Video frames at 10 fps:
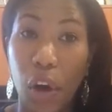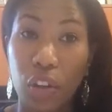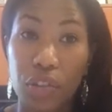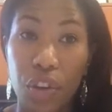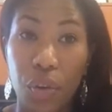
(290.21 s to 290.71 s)

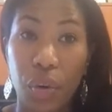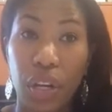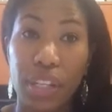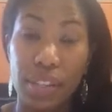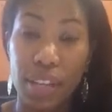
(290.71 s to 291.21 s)
Also
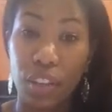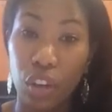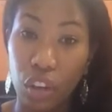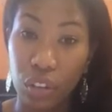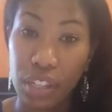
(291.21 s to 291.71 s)
is in
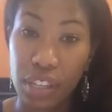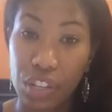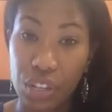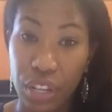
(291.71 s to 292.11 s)
the early stages,